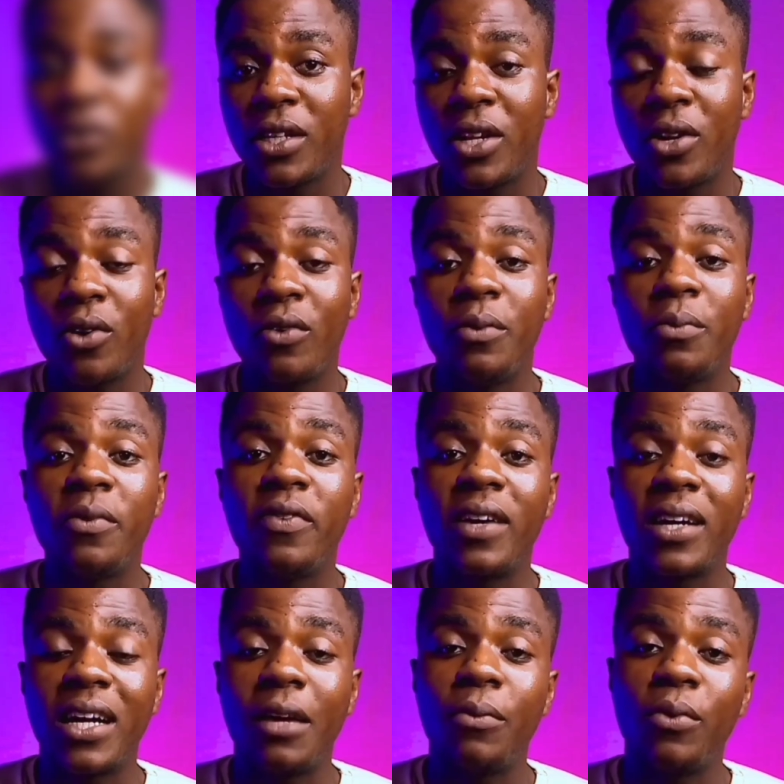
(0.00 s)
going to click on
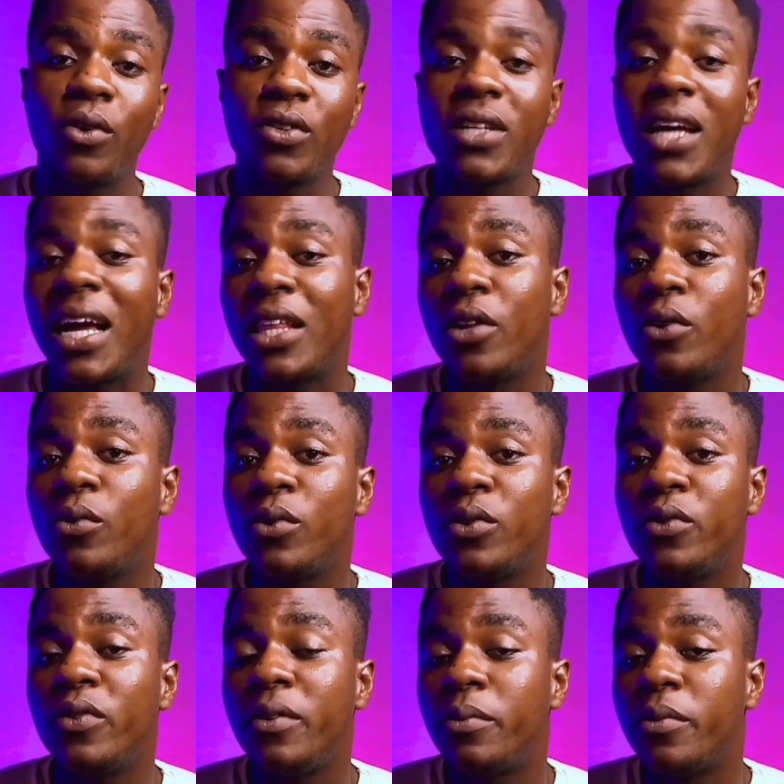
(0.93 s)
remove account because I don't
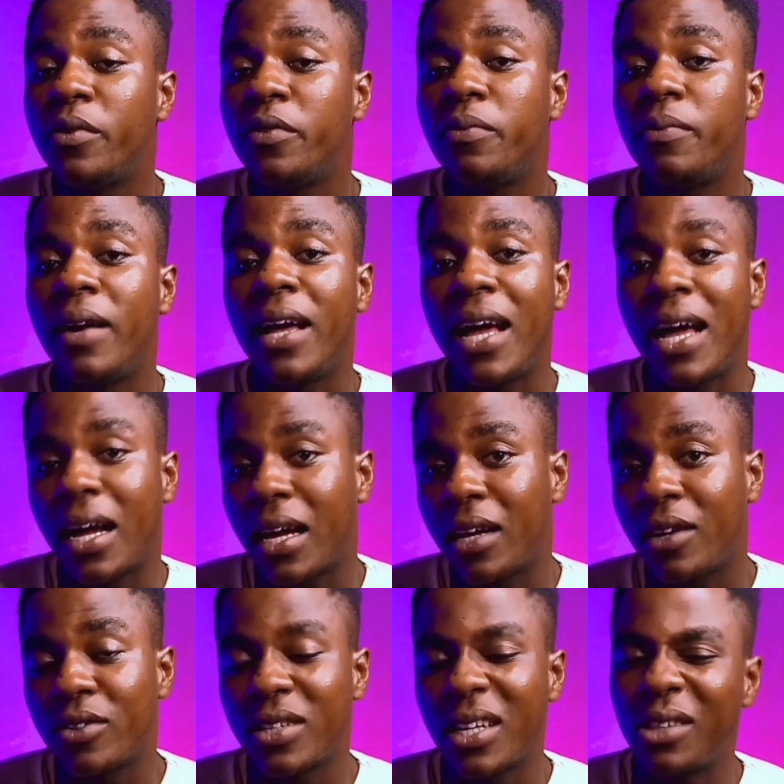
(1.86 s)
want to remove my
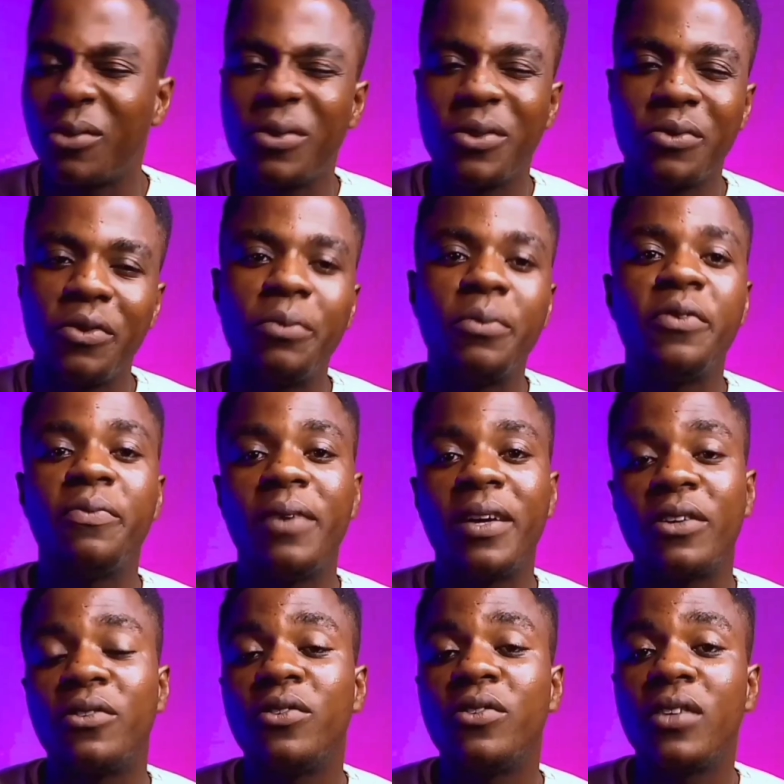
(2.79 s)
account. I don't want to remove
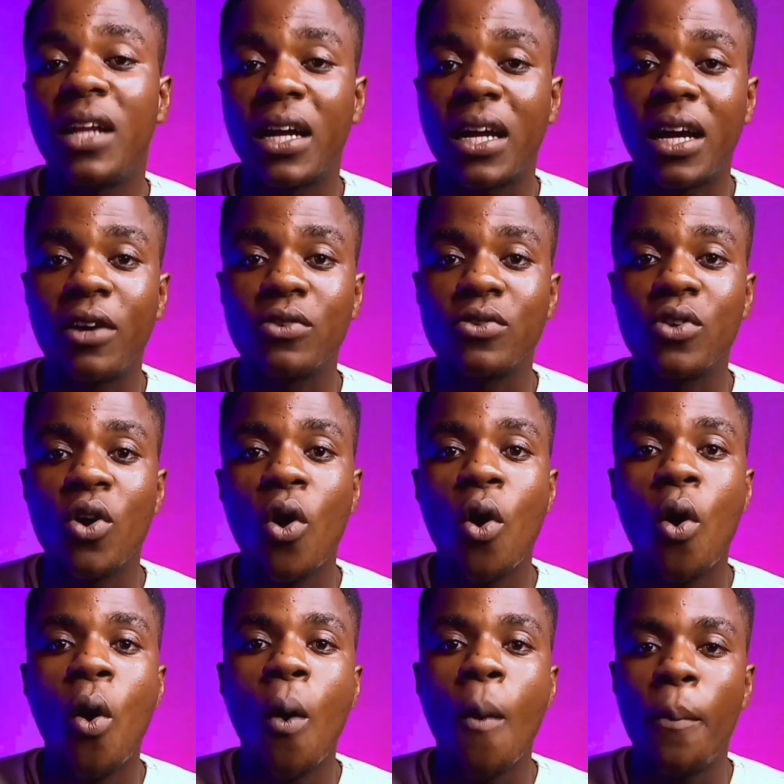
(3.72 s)
my Google account.
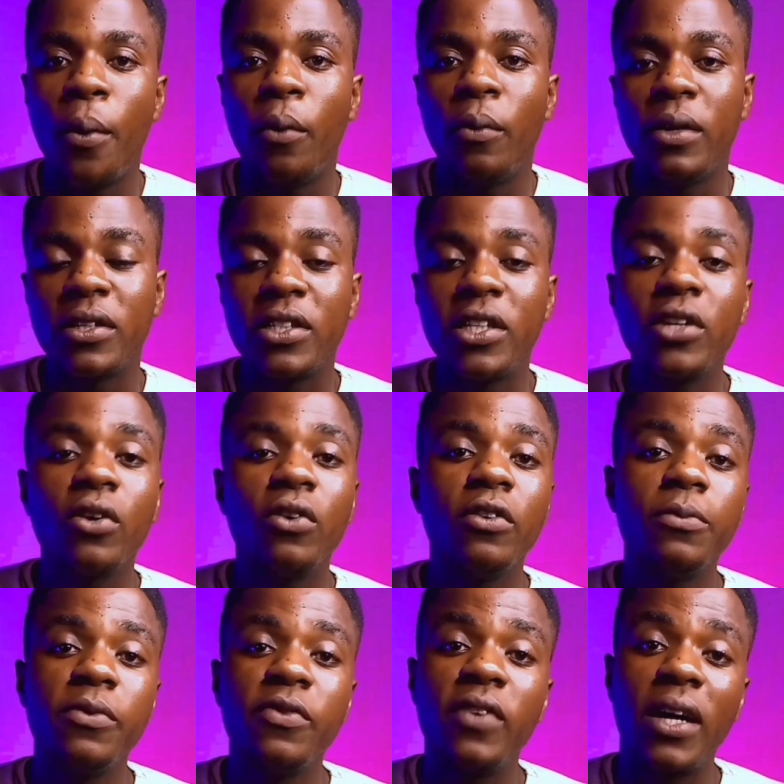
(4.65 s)
But when you click
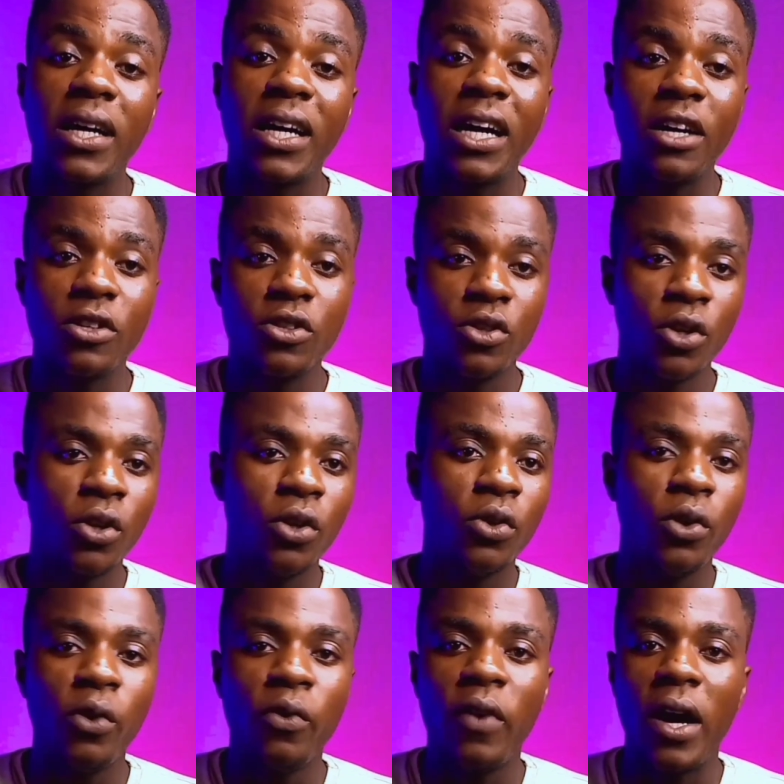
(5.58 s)
on remove account,
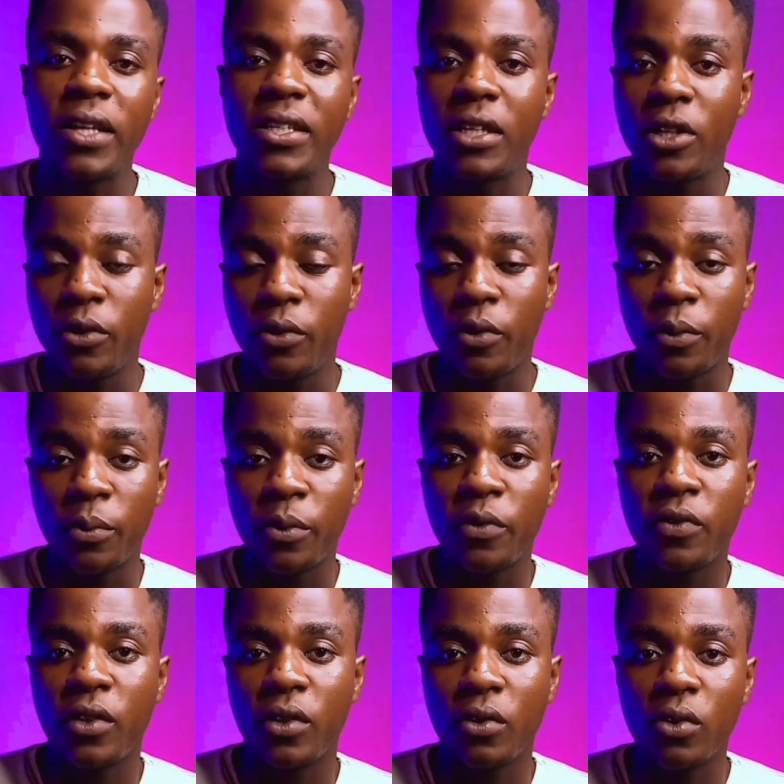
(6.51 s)
you've actually
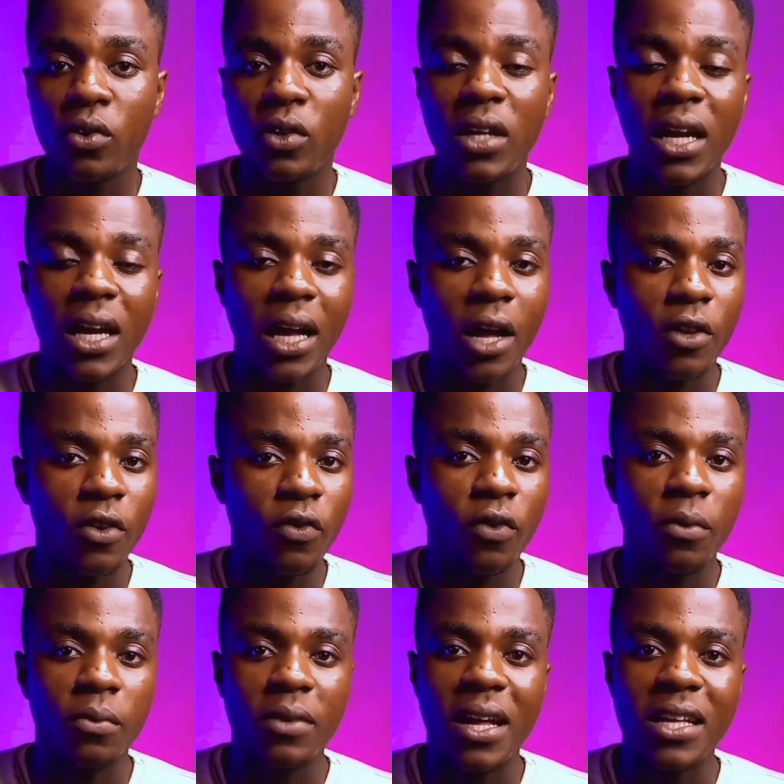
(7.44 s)
removed the Google
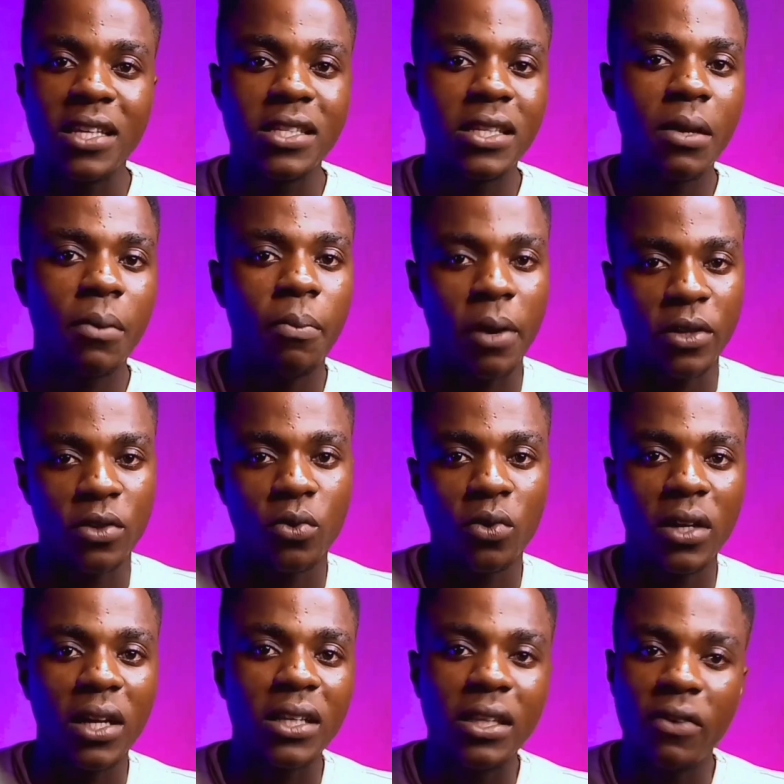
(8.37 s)
account from that
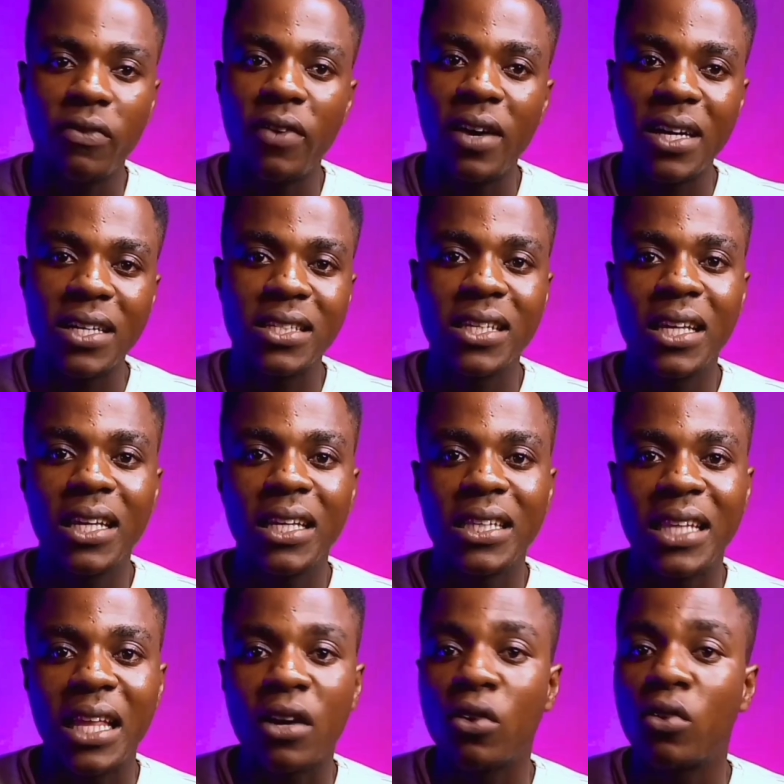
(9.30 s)
particular device
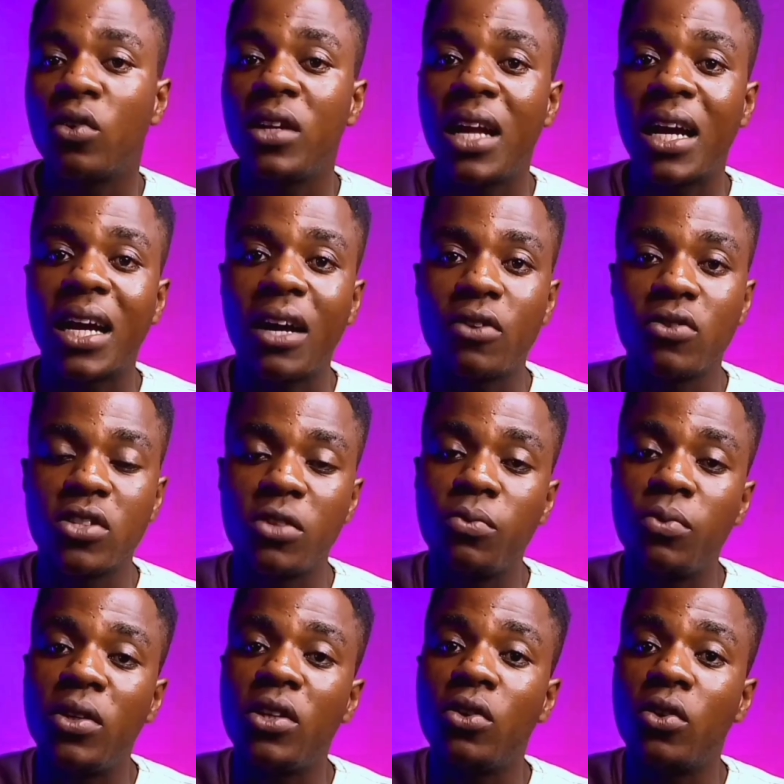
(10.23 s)
that Google account
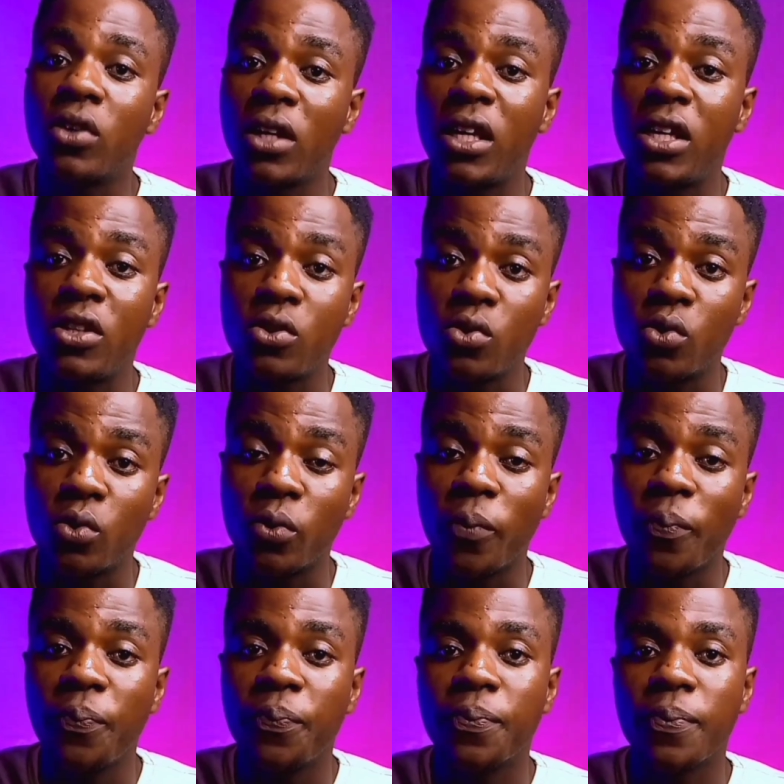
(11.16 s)
is being logged into.